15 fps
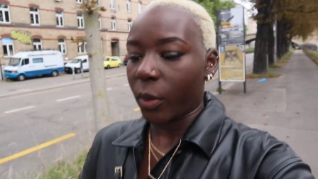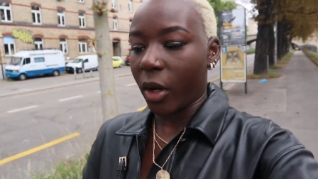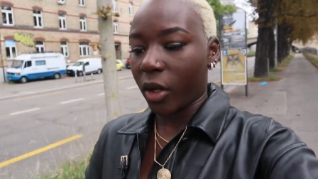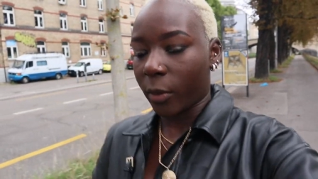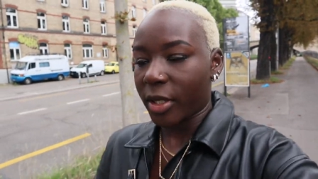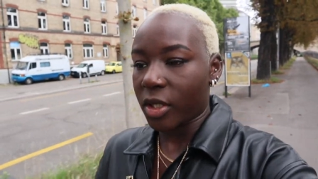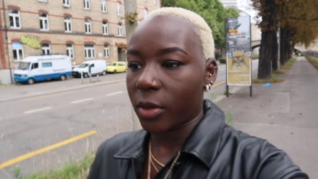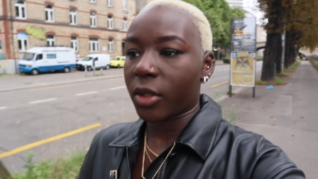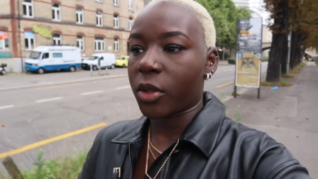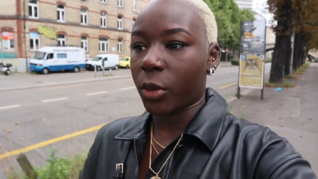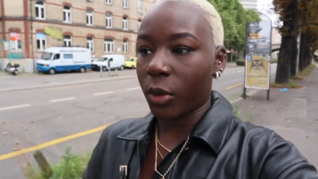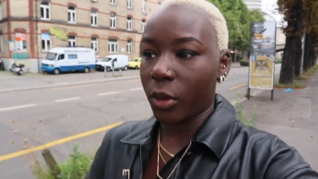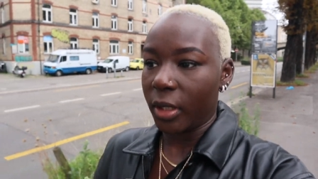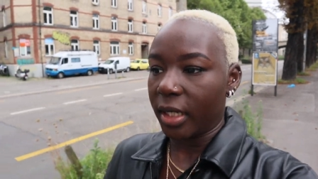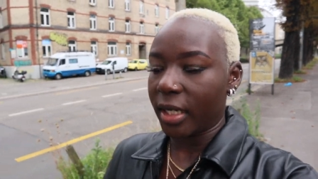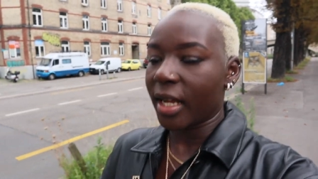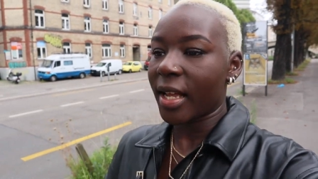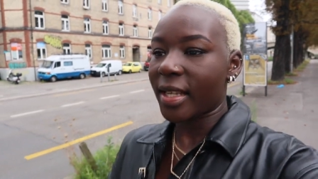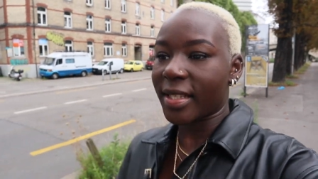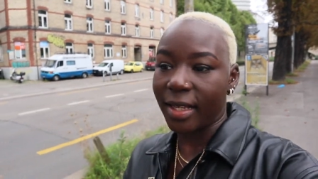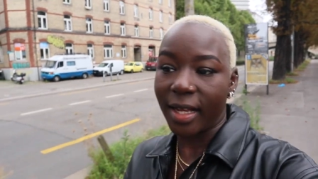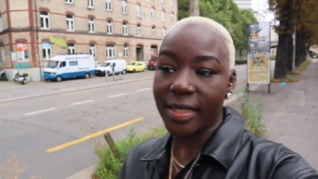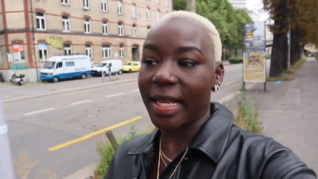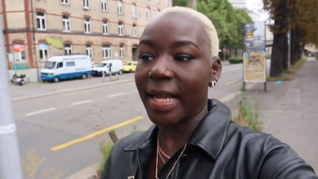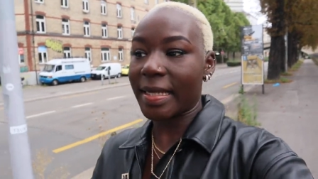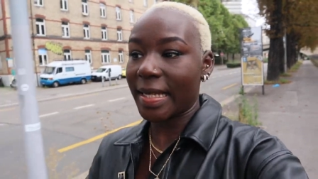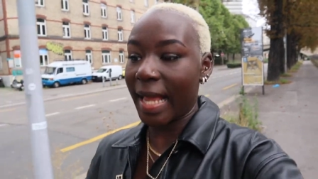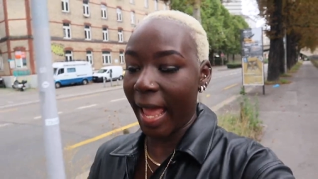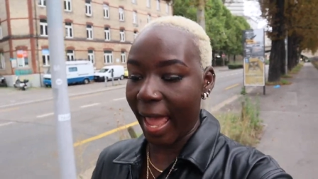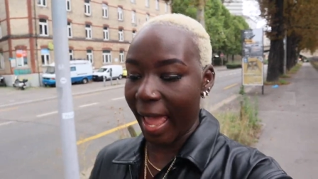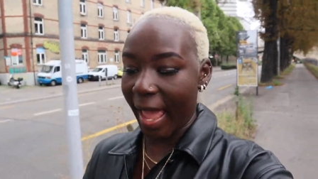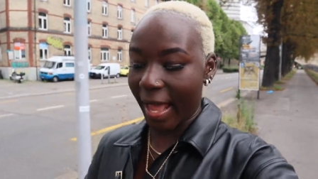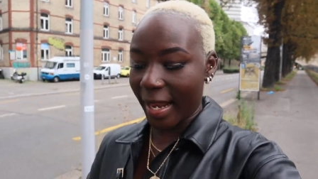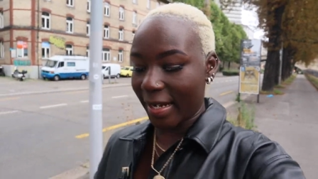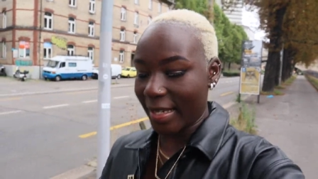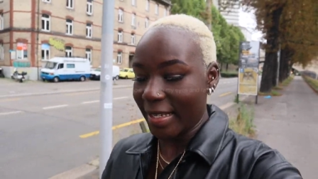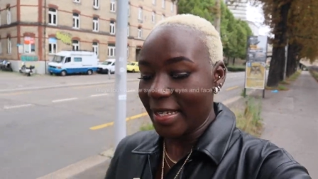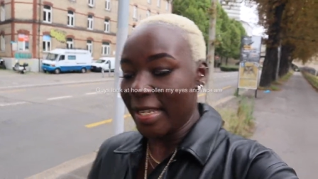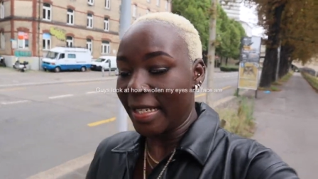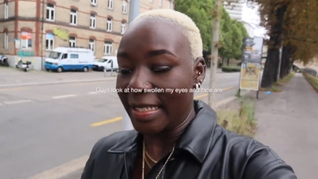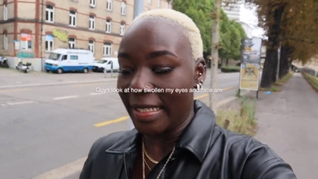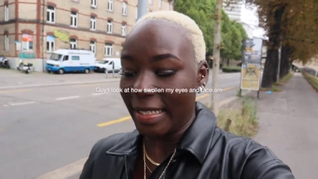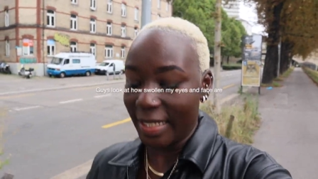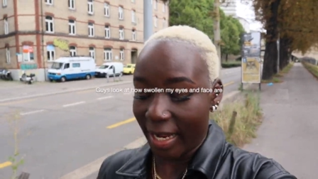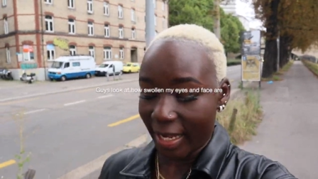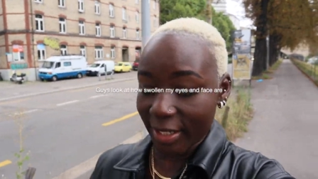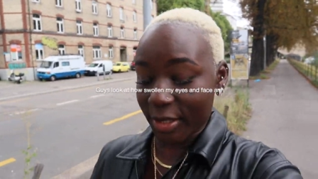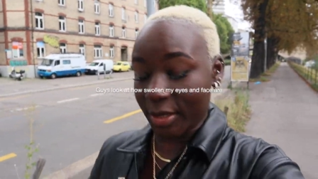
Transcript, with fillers: We're on our way to our tour. Starts at 10, day